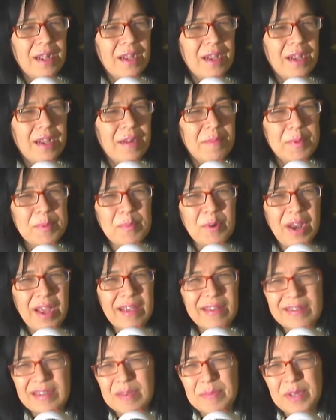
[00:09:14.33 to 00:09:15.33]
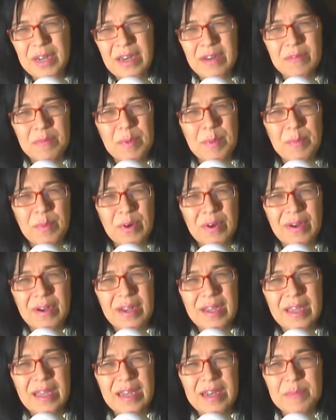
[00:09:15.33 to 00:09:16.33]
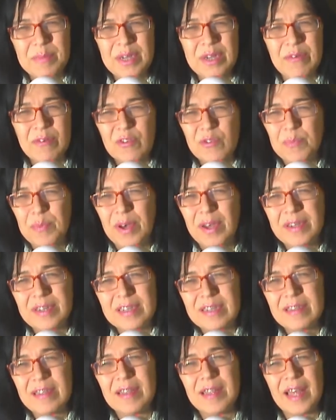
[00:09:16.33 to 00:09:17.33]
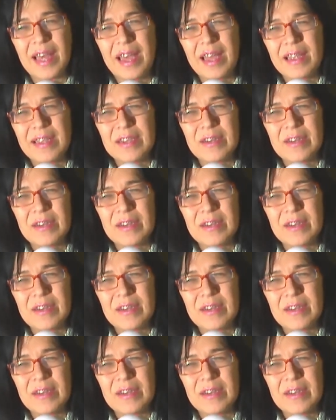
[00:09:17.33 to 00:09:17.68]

I remember asking, but I don't remember anybody responding to that.